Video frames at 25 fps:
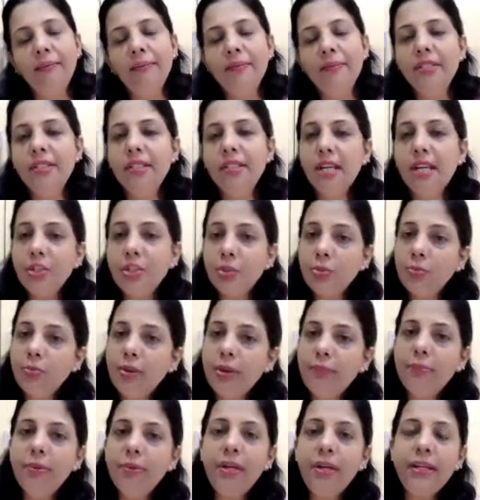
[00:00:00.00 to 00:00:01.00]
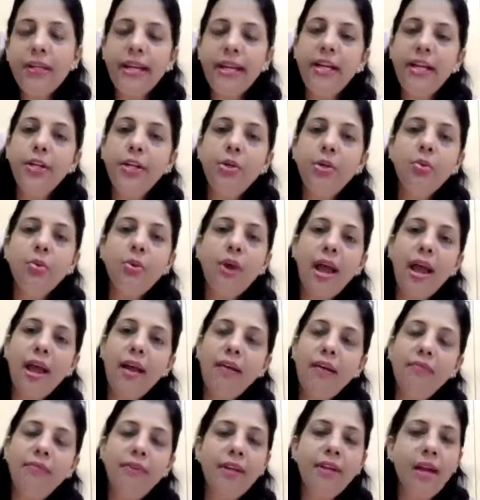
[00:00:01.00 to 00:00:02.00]
Such people tend to
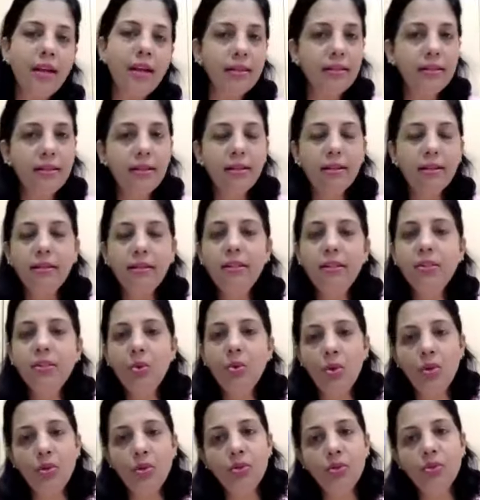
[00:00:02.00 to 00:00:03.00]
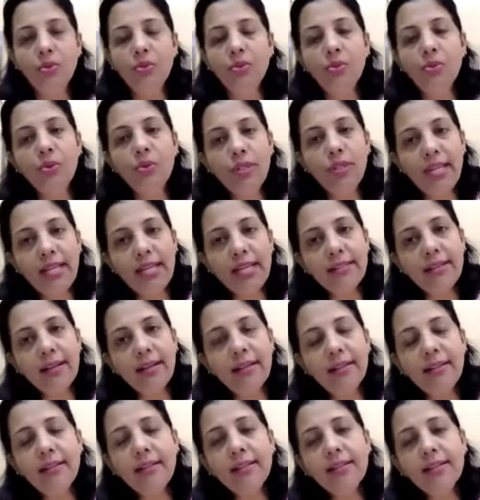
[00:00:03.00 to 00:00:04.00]
have dark circles also. So these
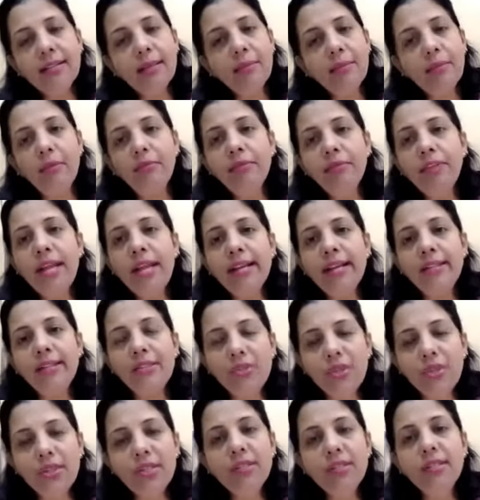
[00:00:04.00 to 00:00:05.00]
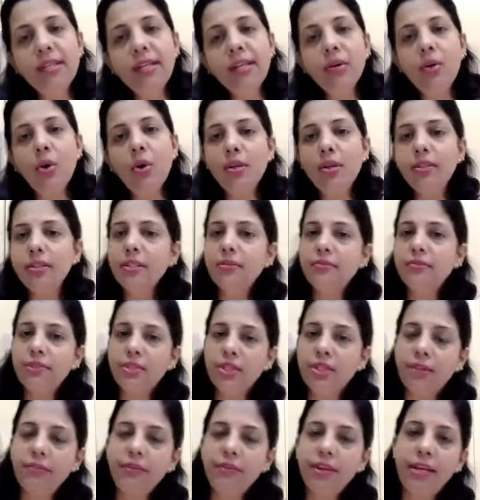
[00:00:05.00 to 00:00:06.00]
are some of the extrinsic causes
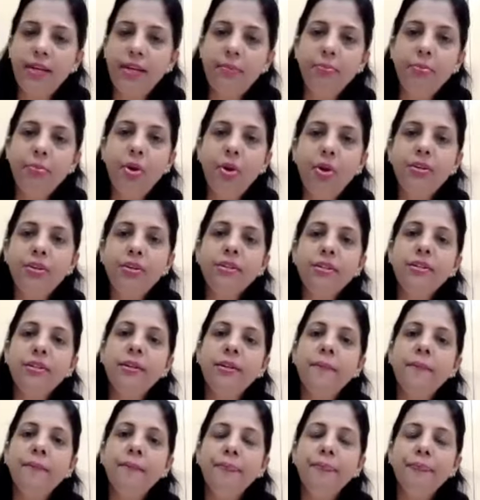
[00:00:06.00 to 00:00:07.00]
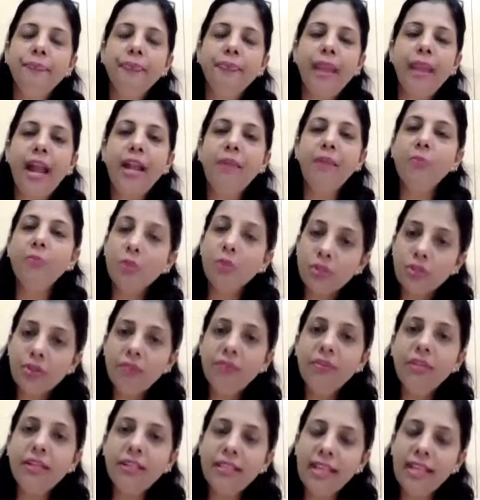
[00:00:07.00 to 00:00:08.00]
which are very important, and most
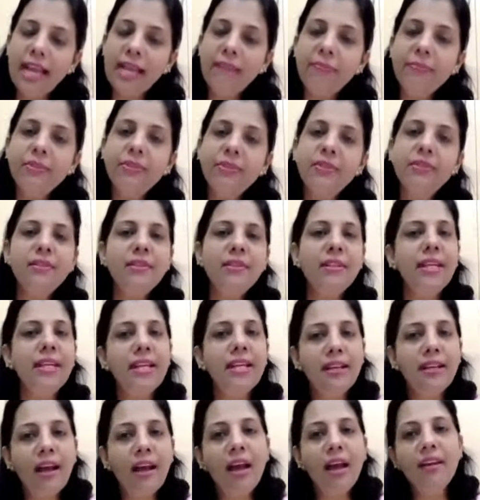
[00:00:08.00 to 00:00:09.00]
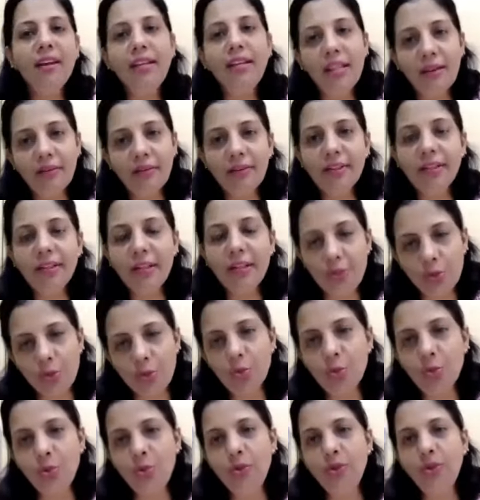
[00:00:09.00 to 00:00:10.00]
of the times they are in our
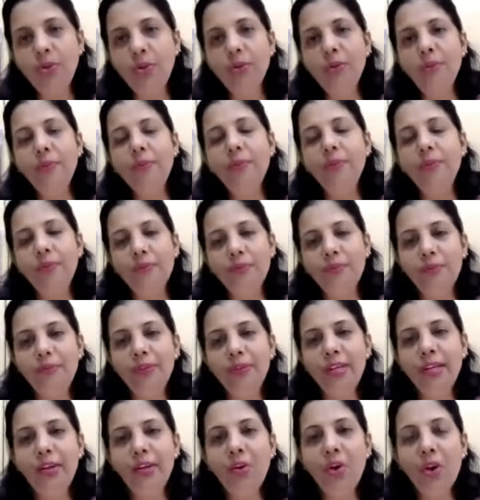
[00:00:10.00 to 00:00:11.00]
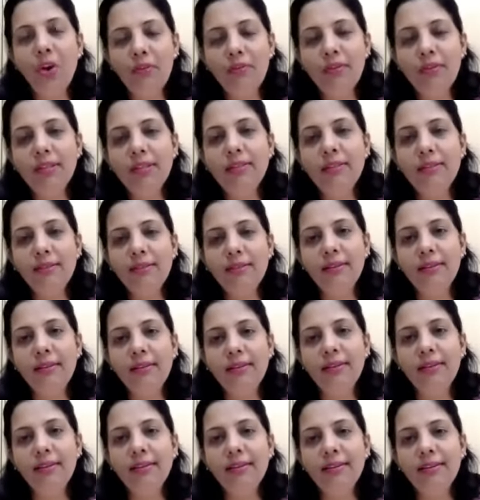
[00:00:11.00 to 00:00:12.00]
control. We can always
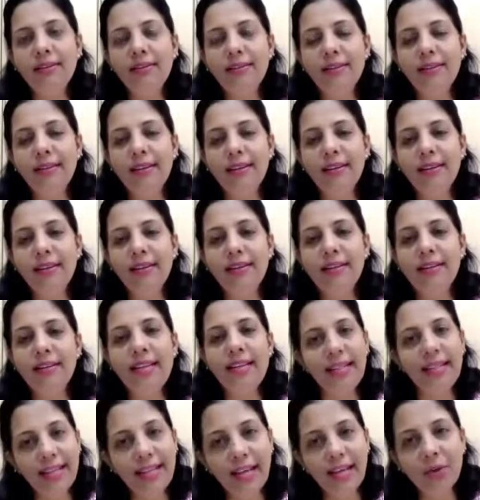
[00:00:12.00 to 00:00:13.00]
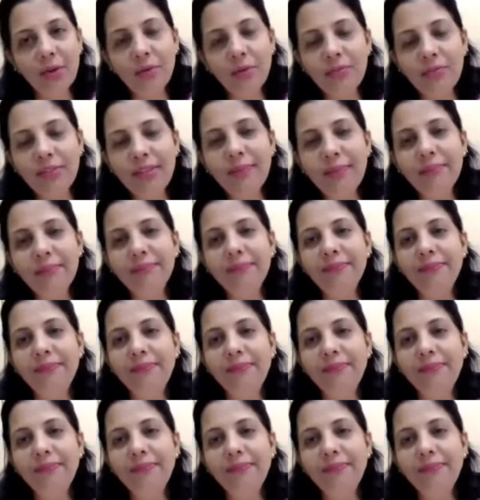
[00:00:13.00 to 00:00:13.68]
take care of them.